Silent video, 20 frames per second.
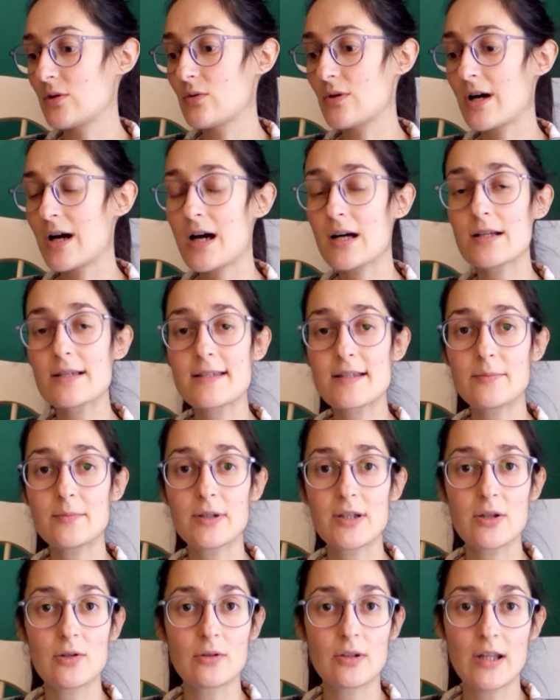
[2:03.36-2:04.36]
you hug
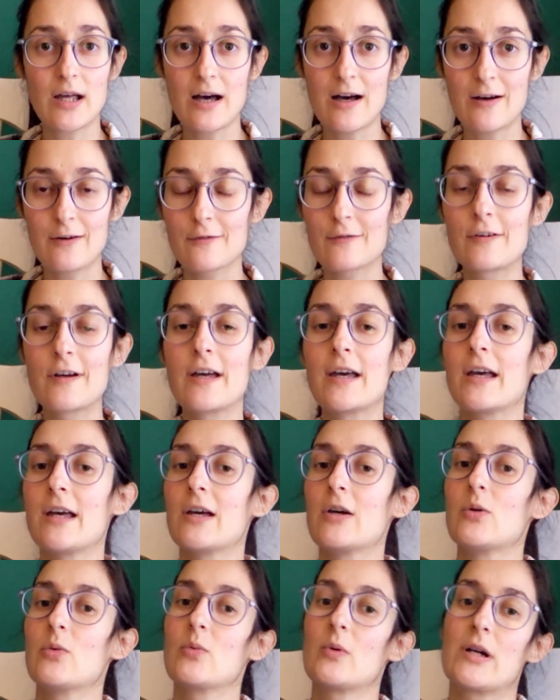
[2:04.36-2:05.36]
somebody you love,
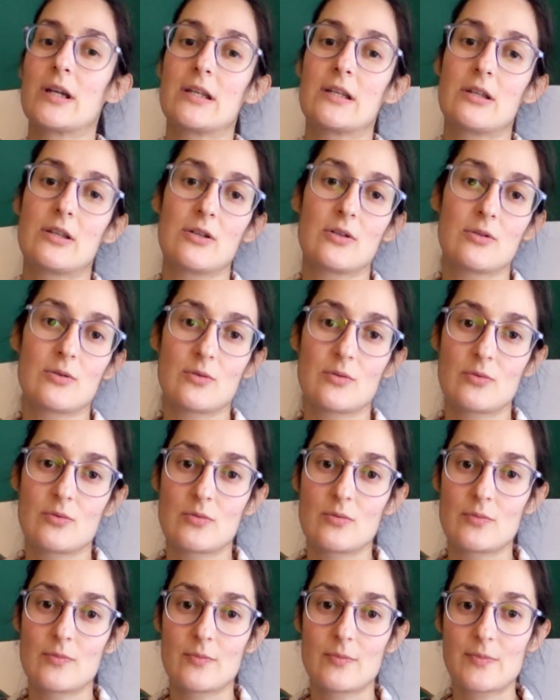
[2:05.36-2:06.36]
when
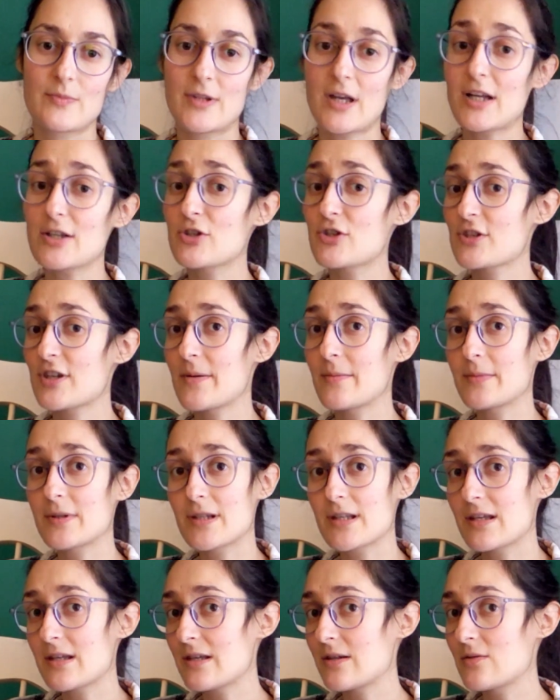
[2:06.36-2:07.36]
you touch
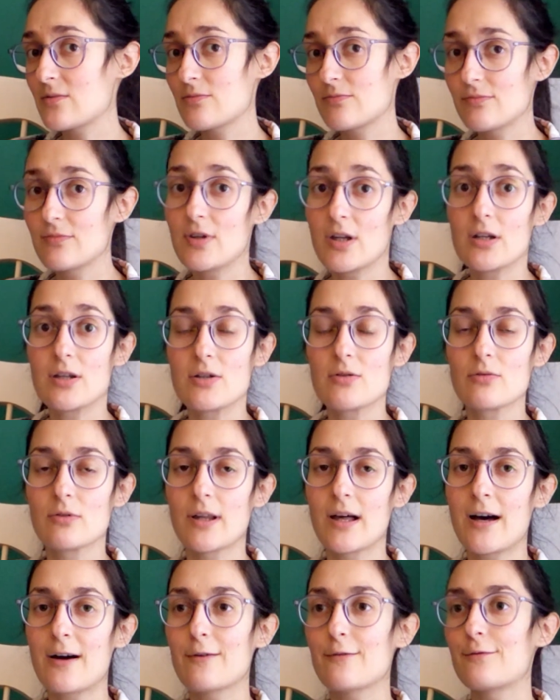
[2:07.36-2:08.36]
somebody that you
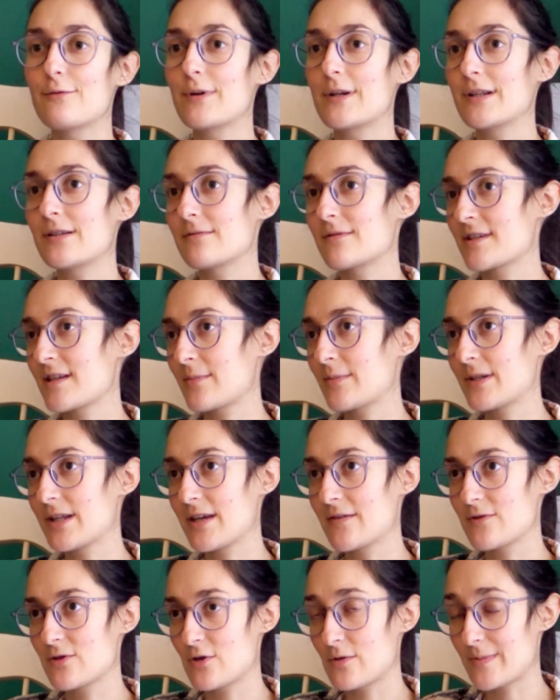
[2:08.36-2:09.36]
love, when somebody
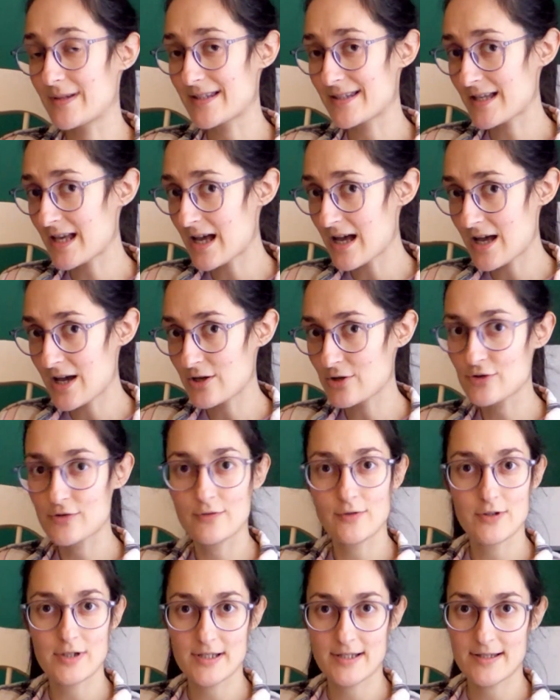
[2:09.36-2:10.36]
gives you a massage,
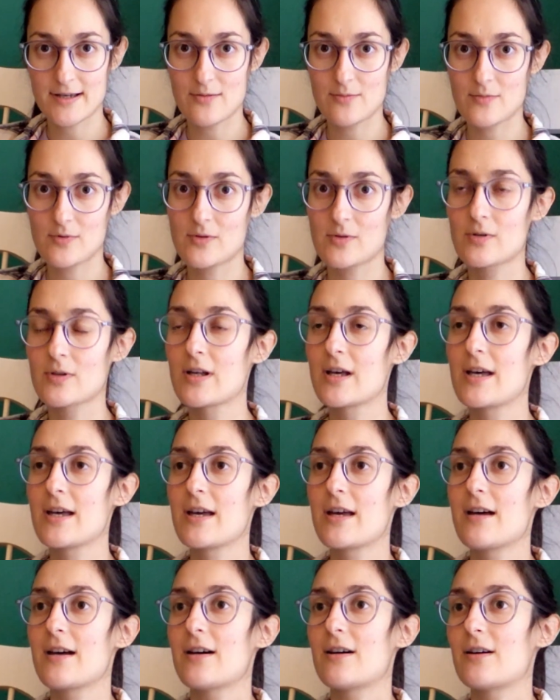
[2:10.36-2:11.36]
for example,
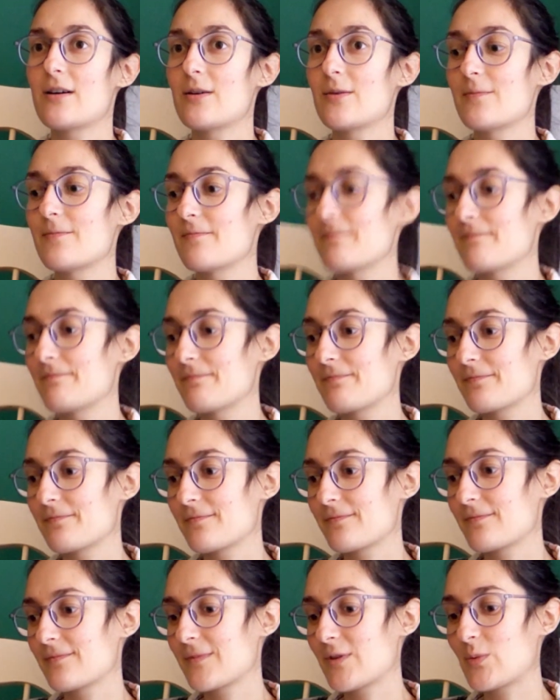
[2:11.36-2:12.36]

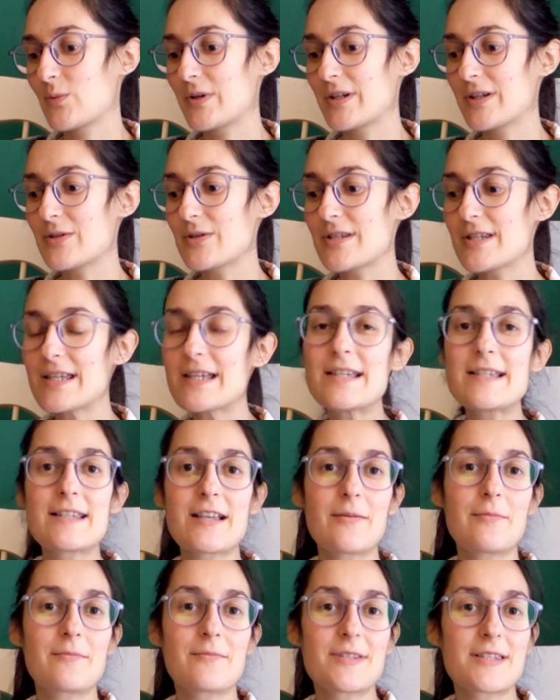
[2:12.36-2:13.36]
when you see
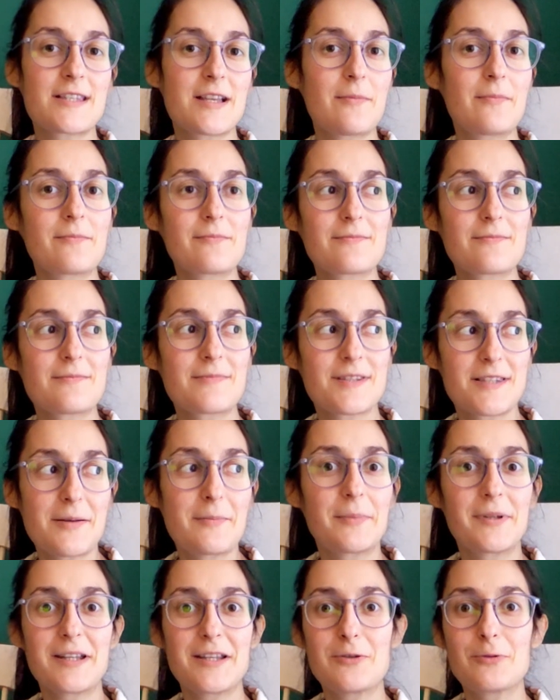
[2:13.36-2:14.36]

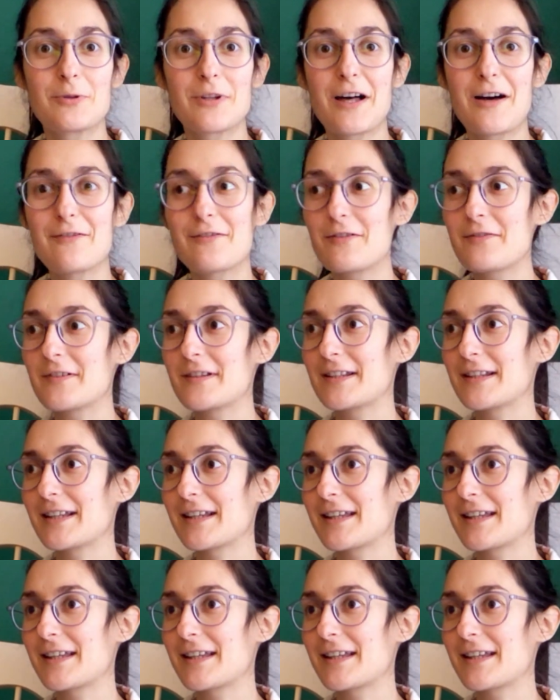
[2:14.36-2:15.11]
somebody you love, even